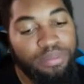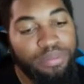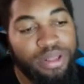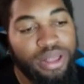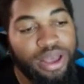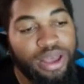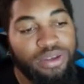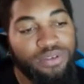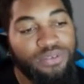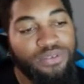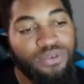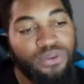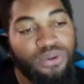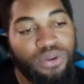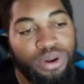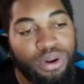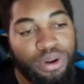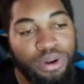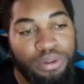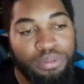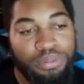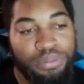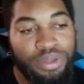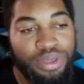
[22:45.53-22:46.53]

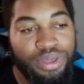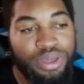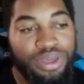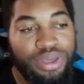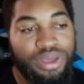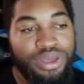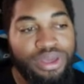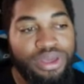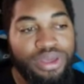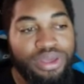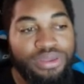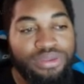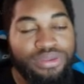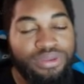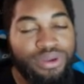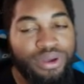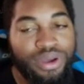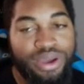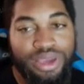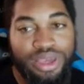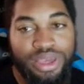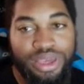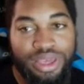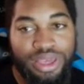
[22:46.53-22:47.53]
platform, so
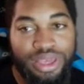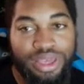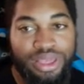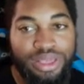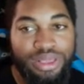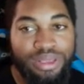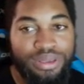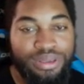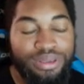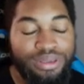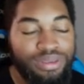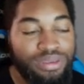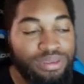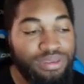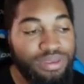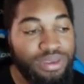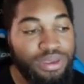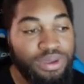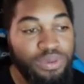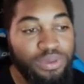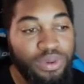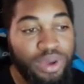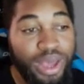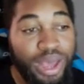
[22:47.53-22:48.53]
I can
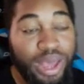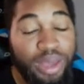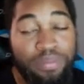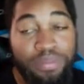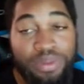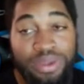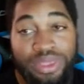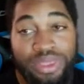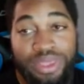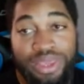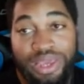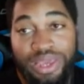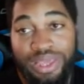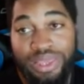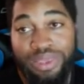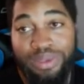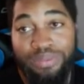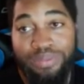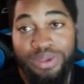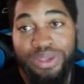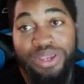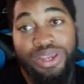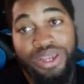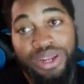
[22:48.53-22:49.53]
see what happened in the
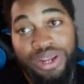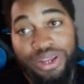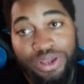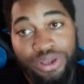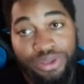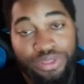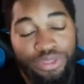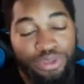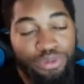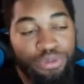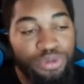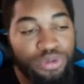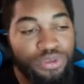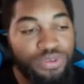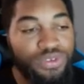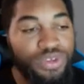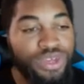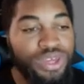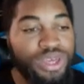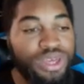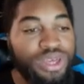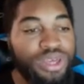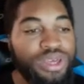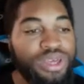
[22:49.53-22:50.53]
beginning of the
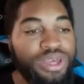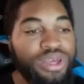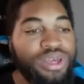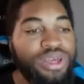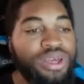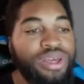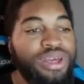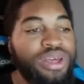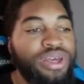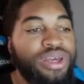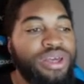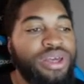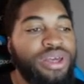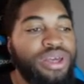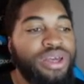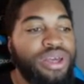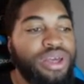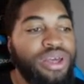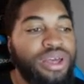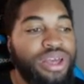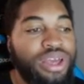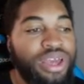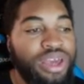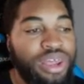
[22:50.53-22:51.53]
movie.
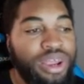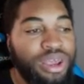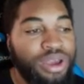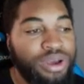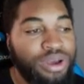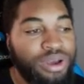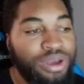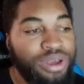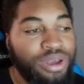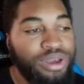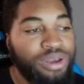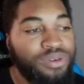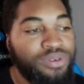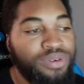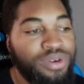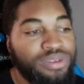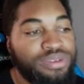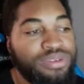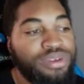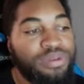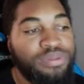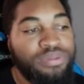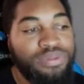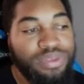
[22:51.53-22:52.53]
And
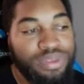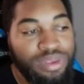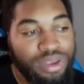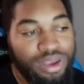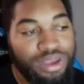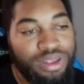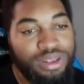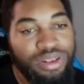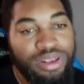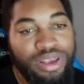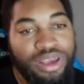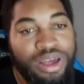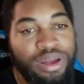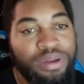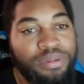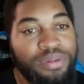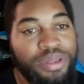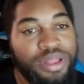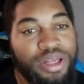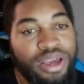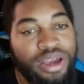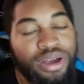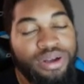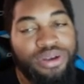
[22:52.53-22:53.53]
once I'm done, I'll be
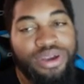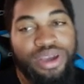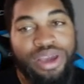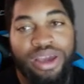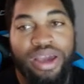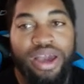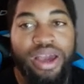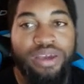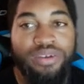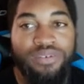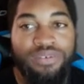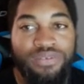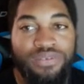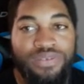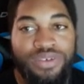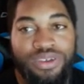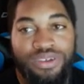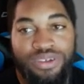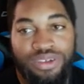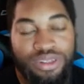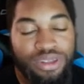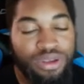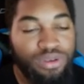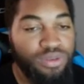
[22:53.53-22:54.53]
like, okay, I
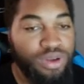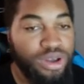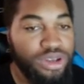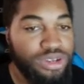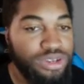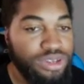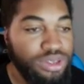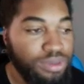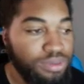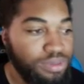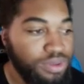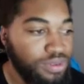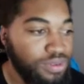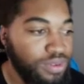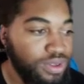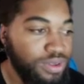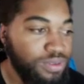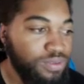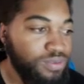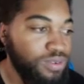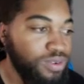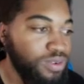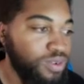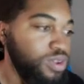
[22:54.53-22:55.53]
officially watched the movie
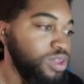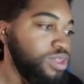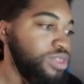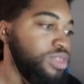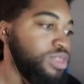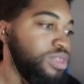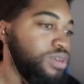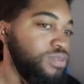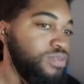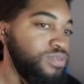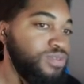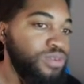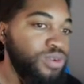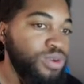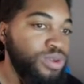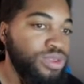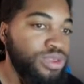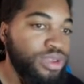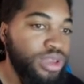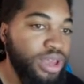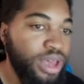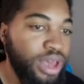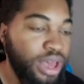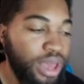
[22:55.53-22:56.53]
for a full
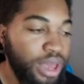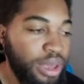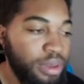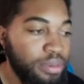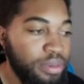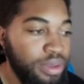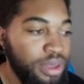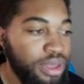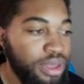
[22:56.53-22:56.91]
time